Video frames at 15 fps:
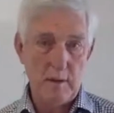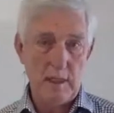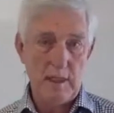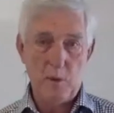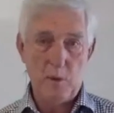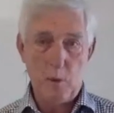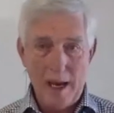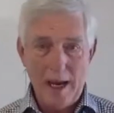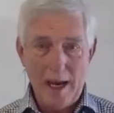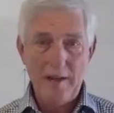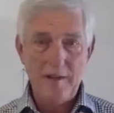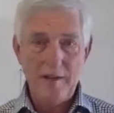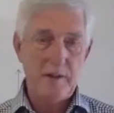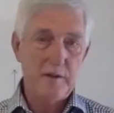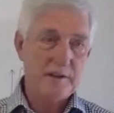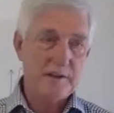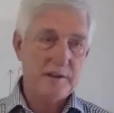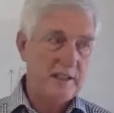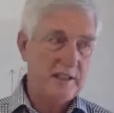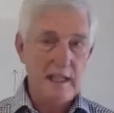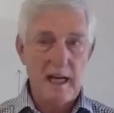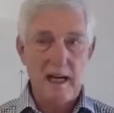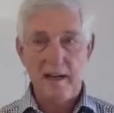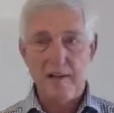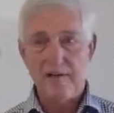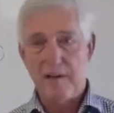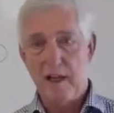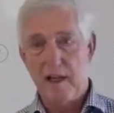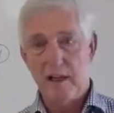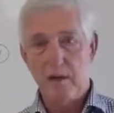And the way that you see
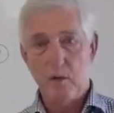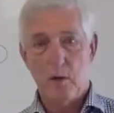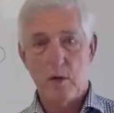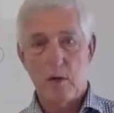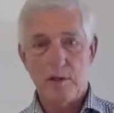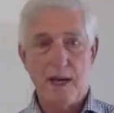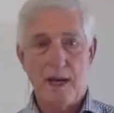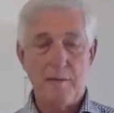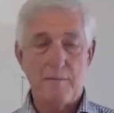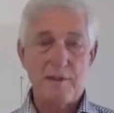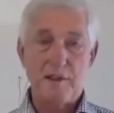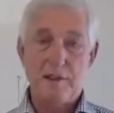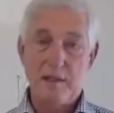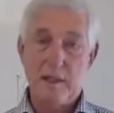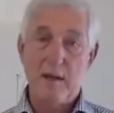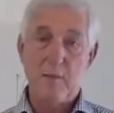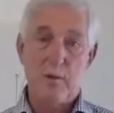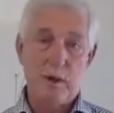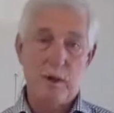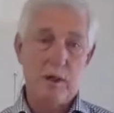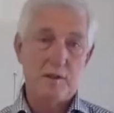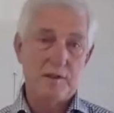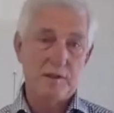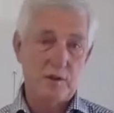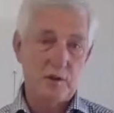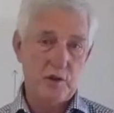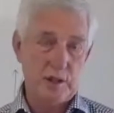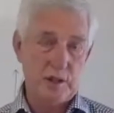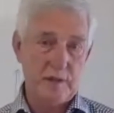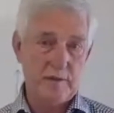life and or times of the day will also
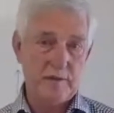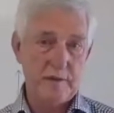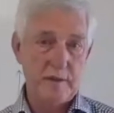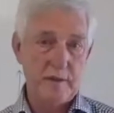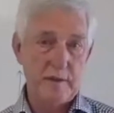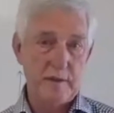shift.